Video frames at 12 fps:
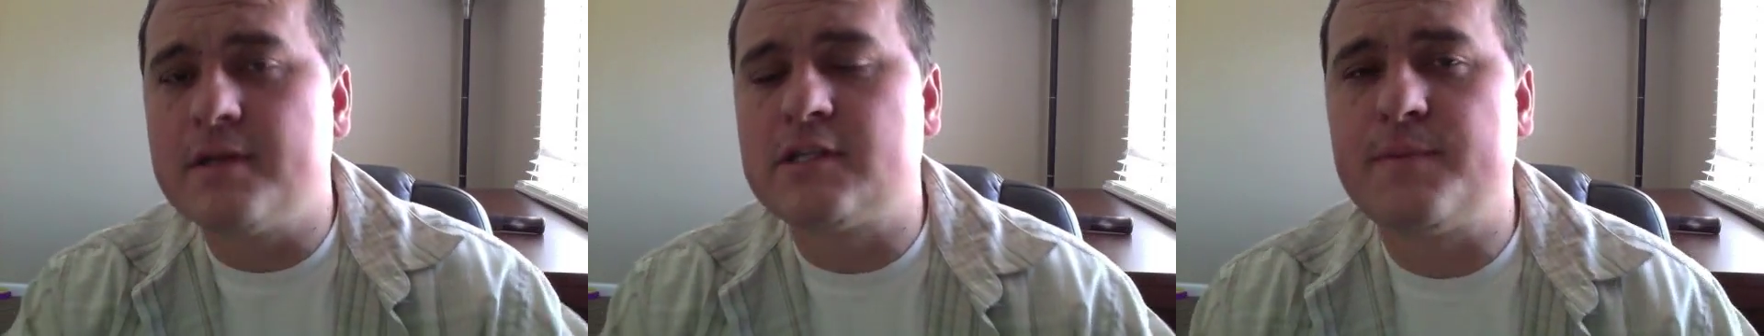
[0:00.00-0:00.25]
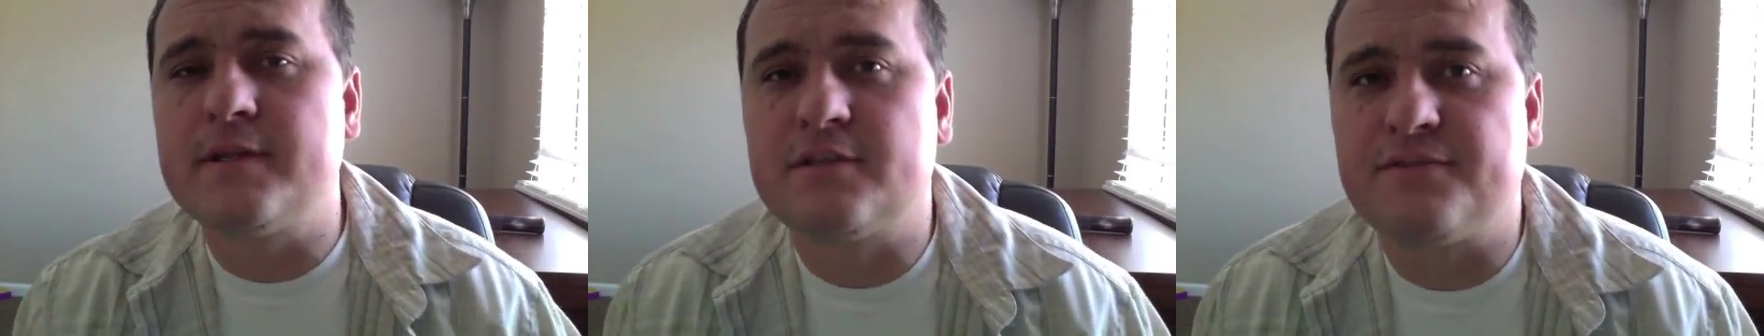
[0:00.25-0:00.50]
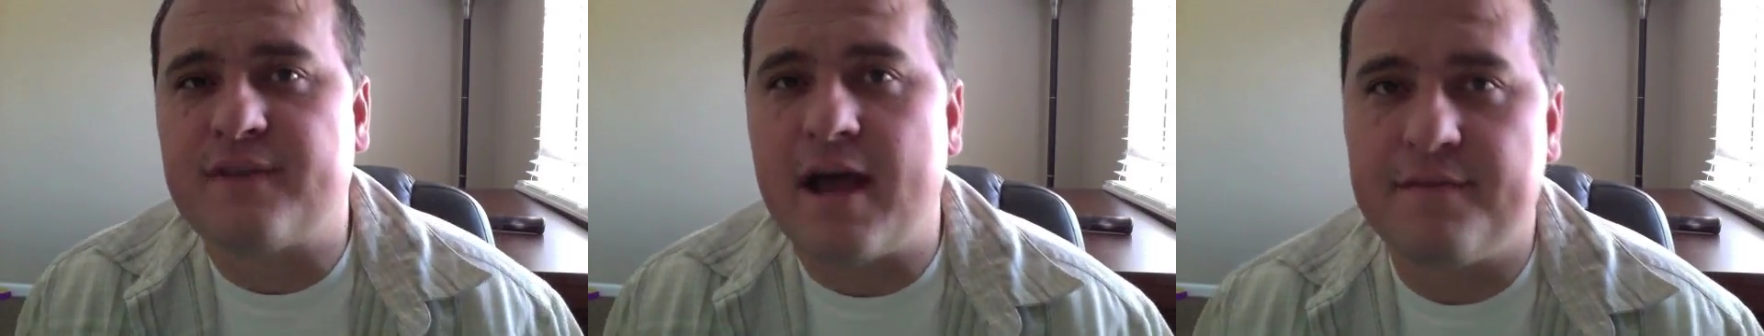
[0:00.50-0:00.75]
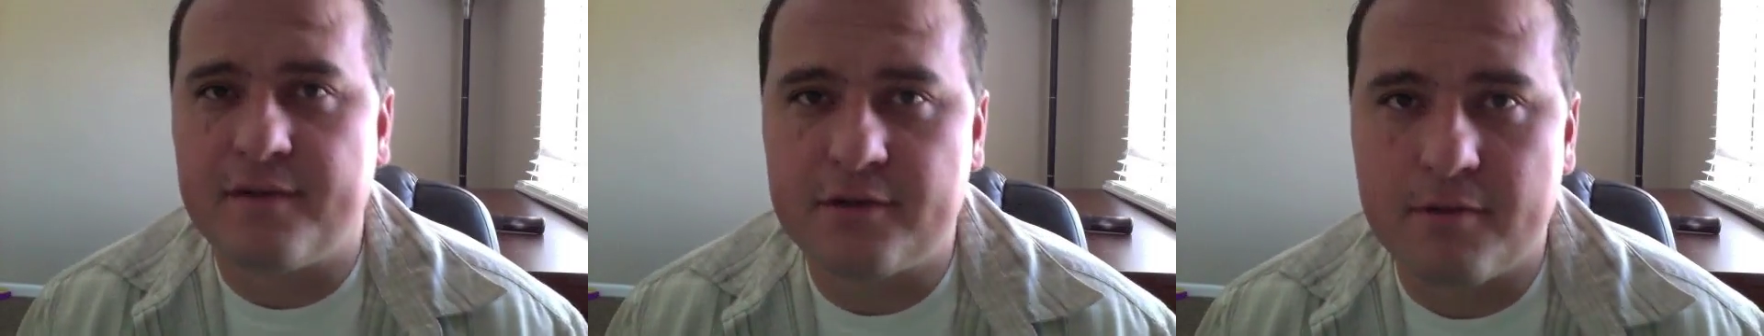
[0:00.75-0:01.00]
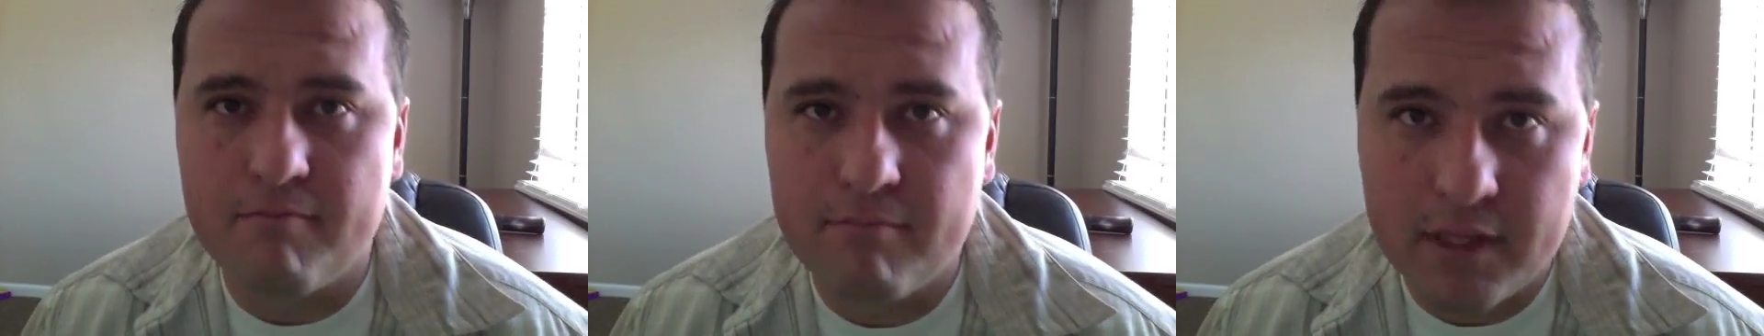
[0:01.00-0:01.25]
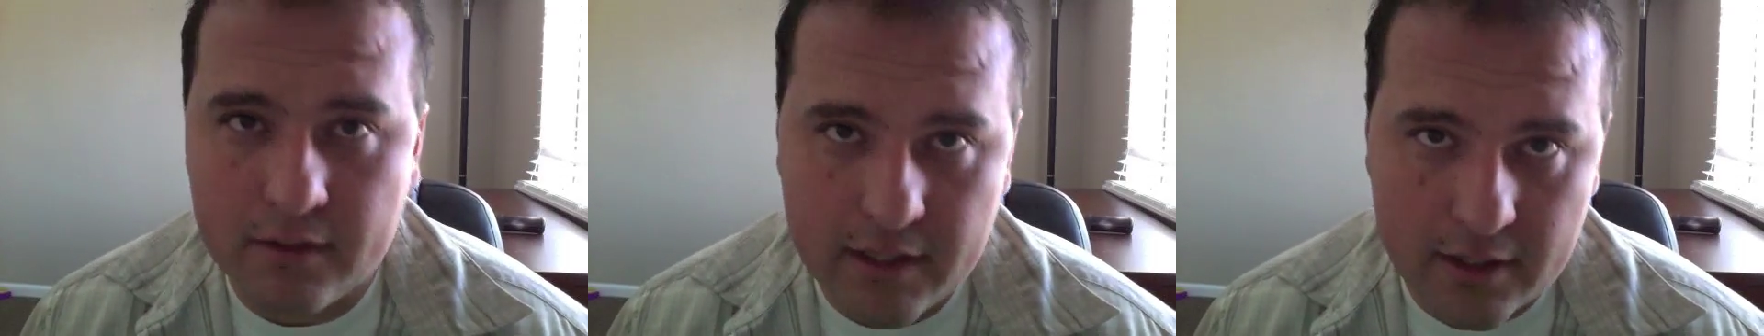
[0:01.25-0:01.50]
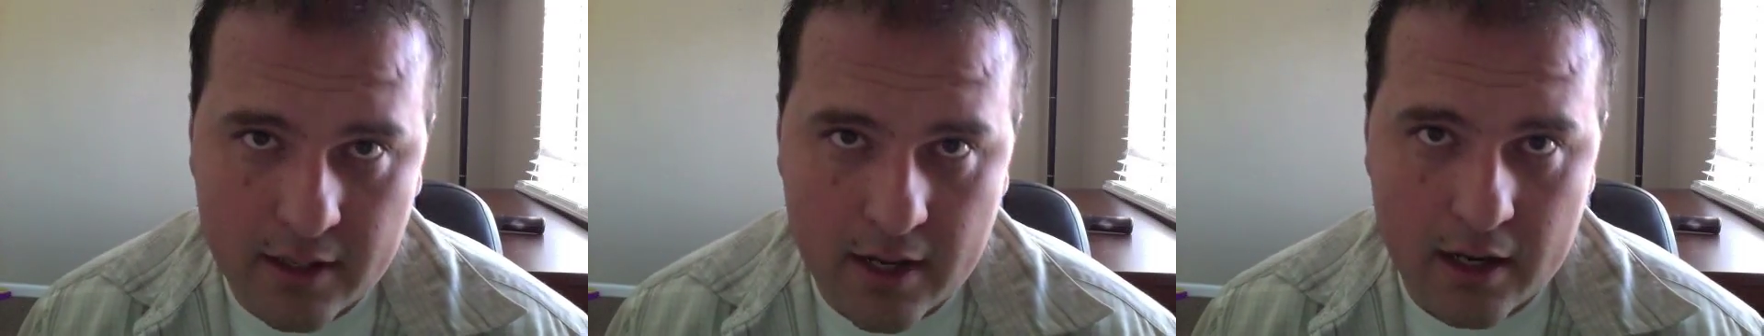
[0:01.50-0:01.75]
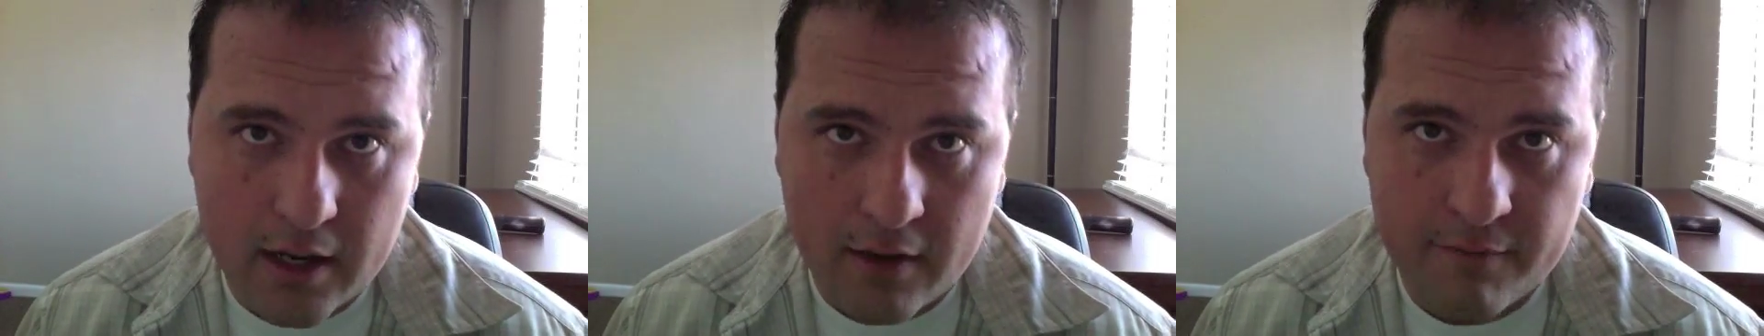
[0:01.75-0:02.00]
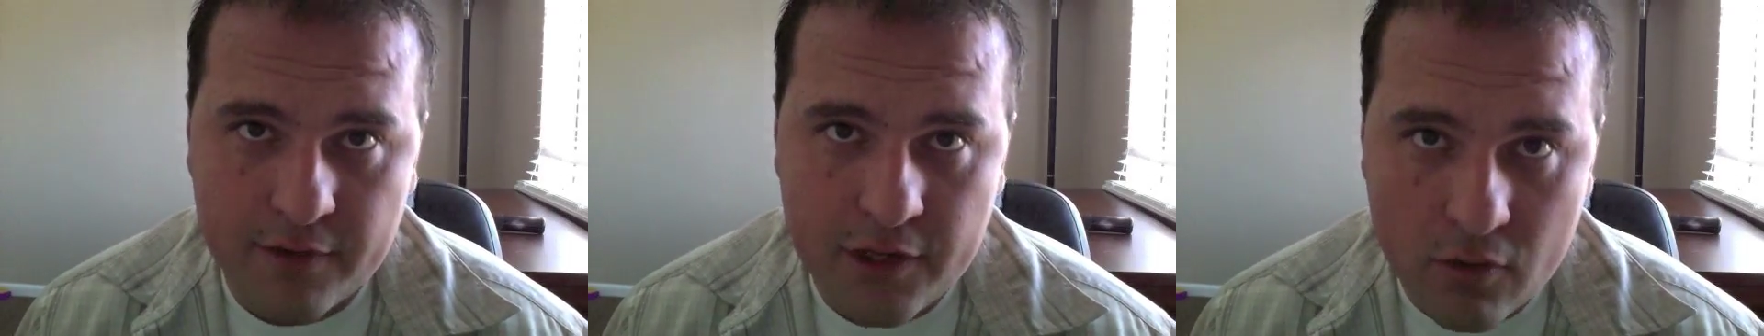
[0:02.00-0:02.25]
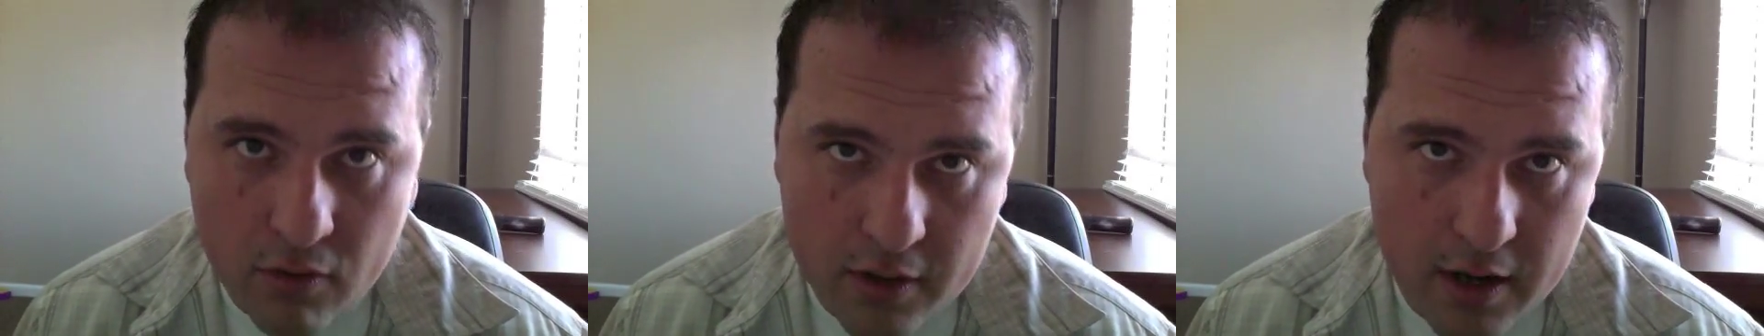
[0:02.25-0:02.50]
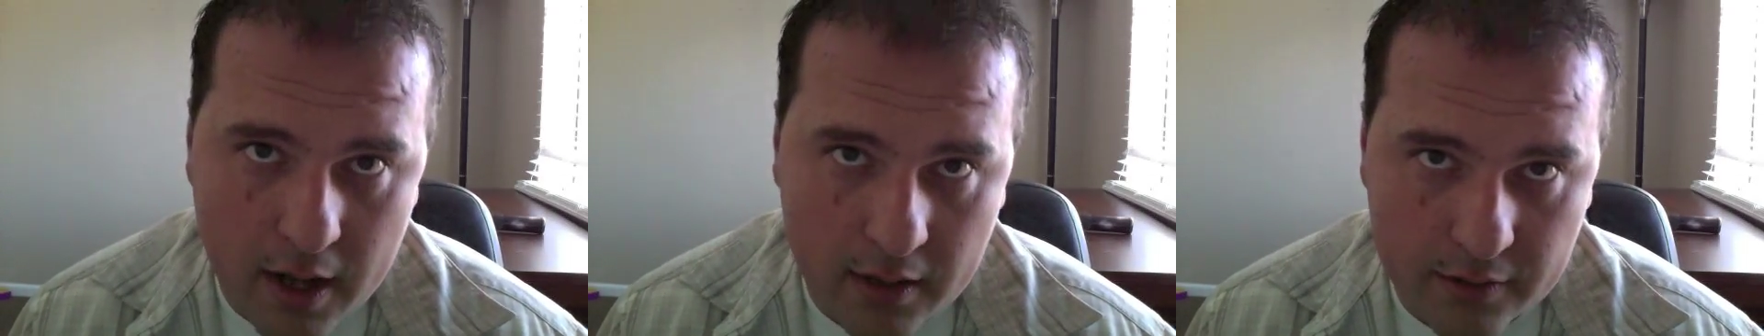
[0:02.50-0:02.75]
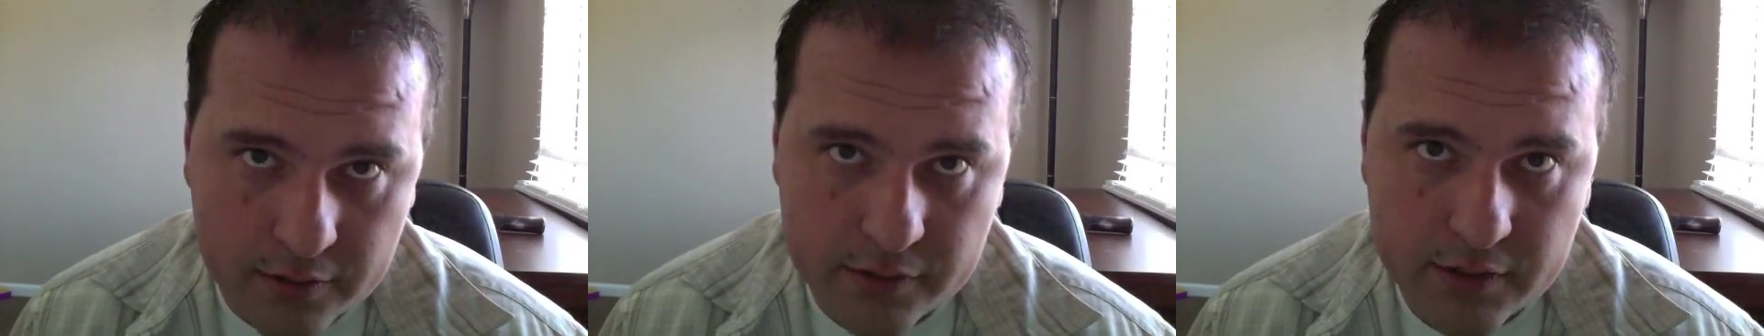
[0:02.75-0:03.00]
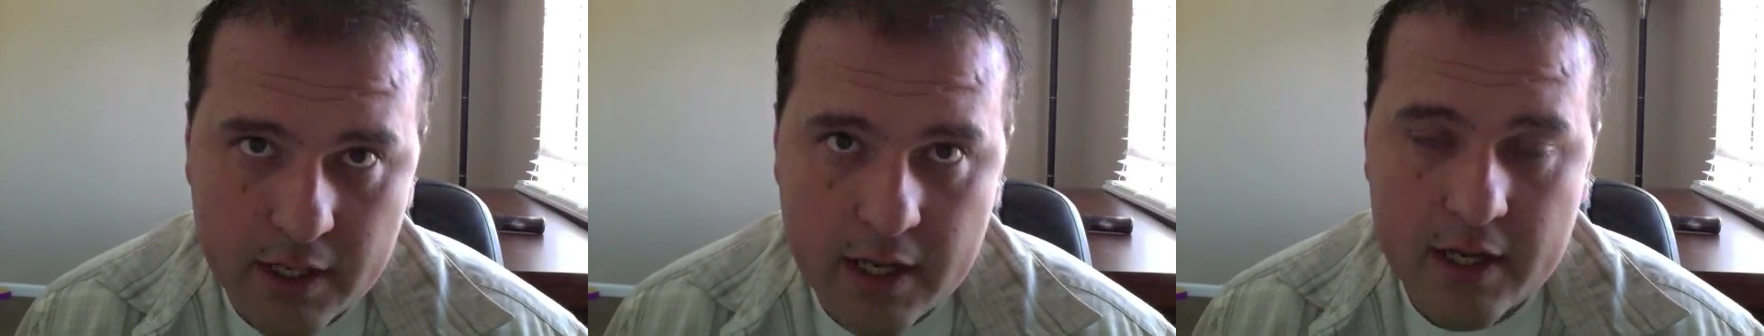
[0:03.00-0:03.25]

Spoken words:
spends 500 million of your dollars